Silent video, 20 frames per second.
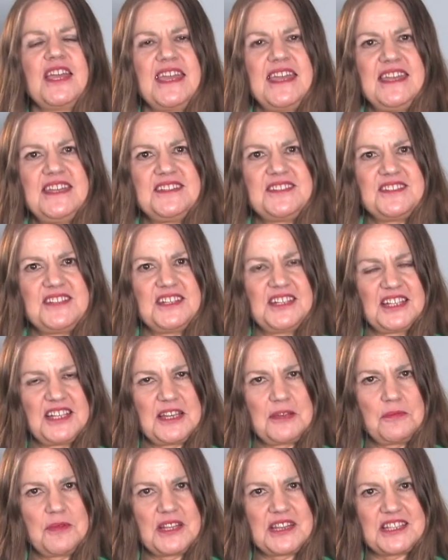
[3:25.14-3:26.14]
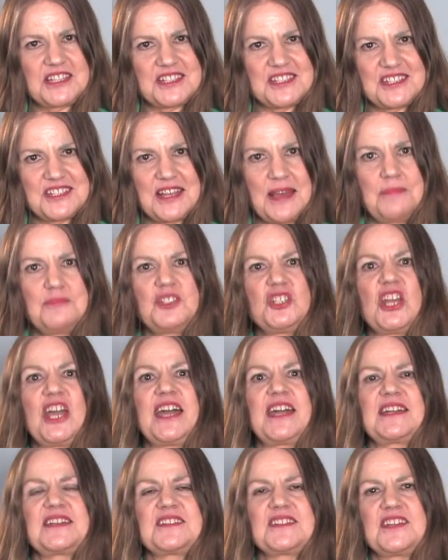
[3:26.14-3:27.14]
he's dealing with the
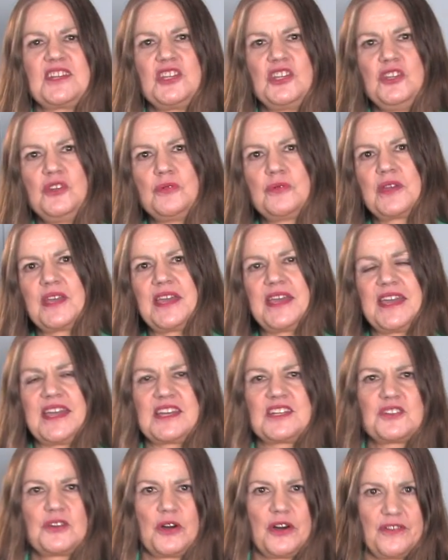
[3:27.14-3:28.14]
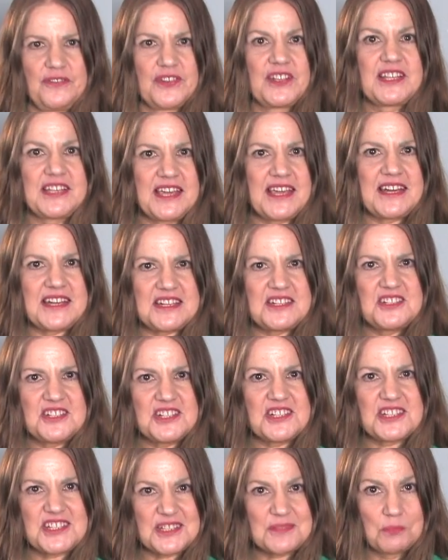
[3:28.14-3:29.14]
subject, you can't often get
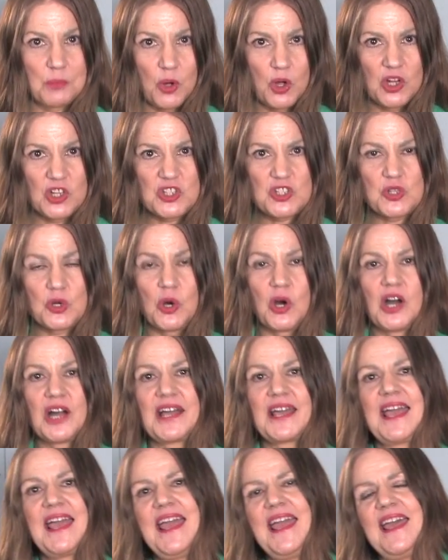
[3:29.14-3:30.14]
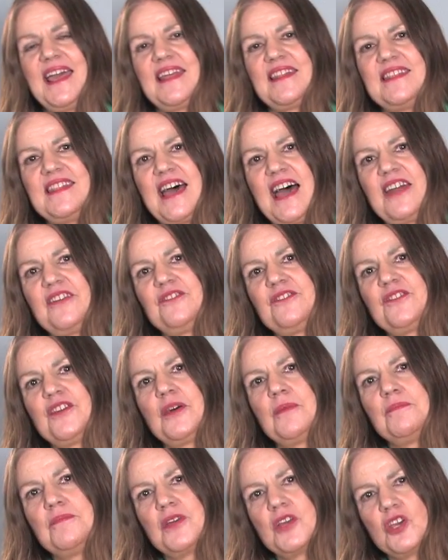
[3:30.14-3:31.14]
into small talk. That,
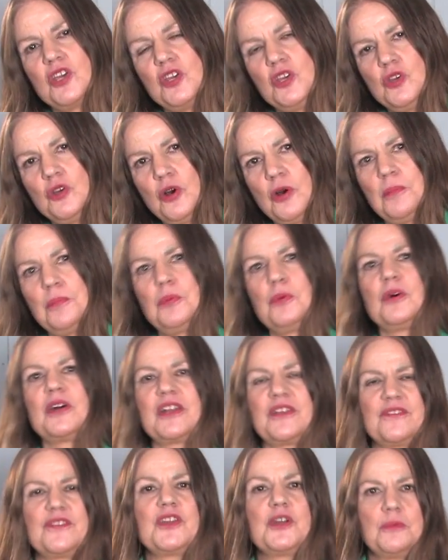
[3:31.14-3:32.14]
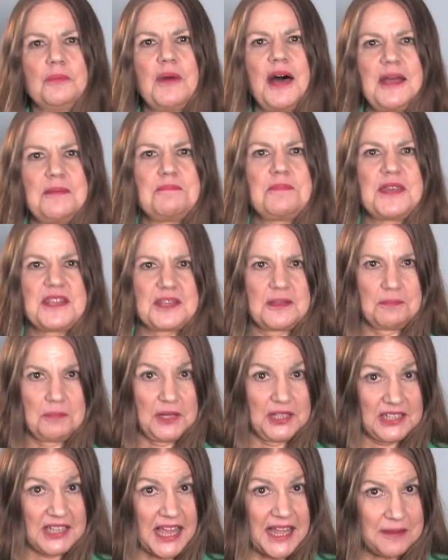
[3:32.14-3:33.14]
from your point of view, might be the
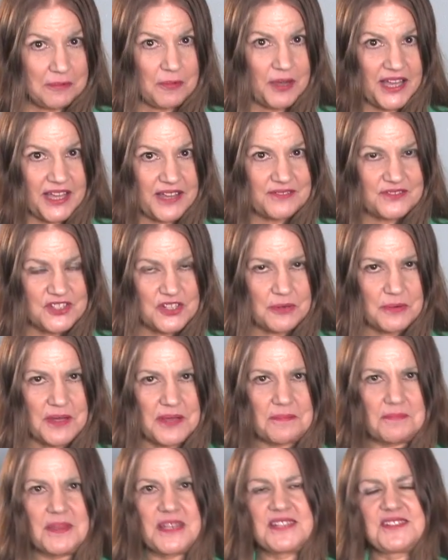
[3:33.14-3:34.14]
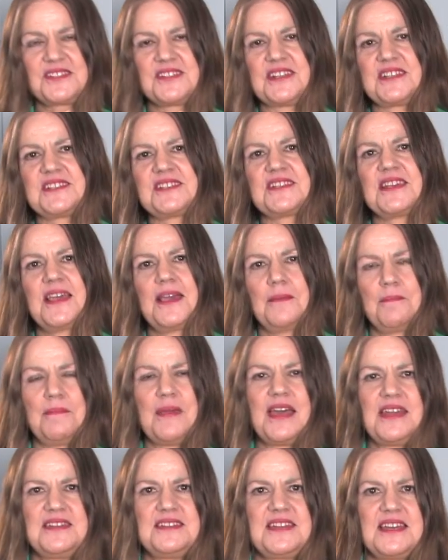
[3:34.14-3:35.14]
polite way of doing business.
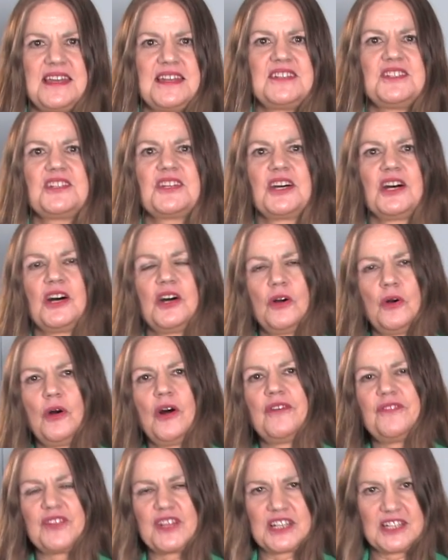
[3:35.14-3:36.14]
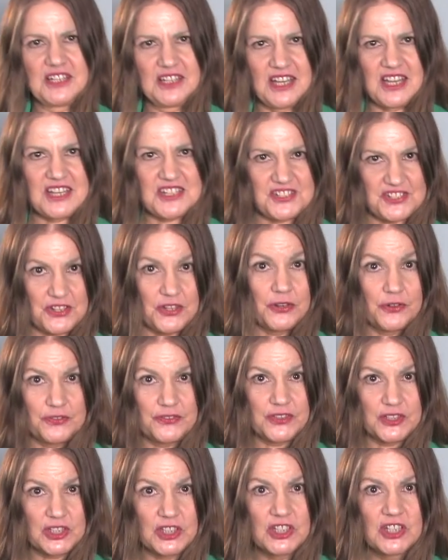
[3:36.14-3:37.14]
Men tend to often gloss
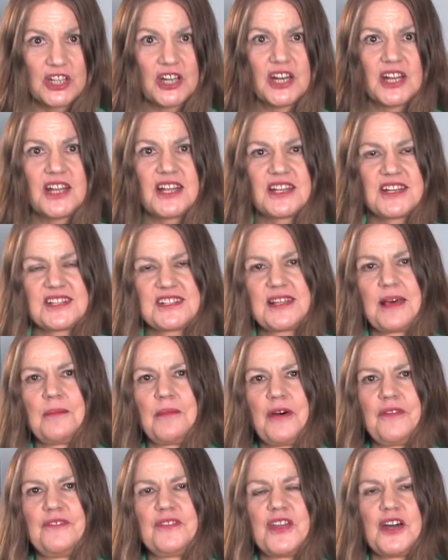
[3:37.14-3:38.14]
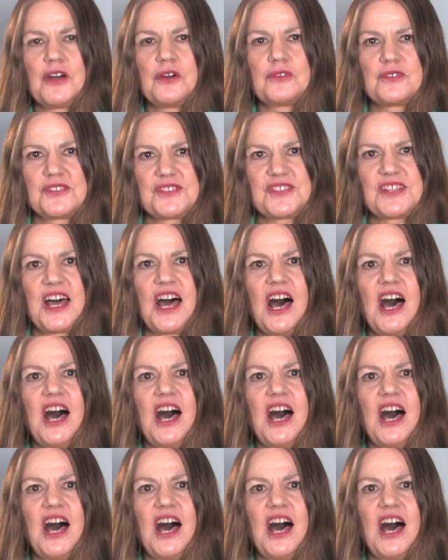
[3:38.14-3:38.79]
over some of those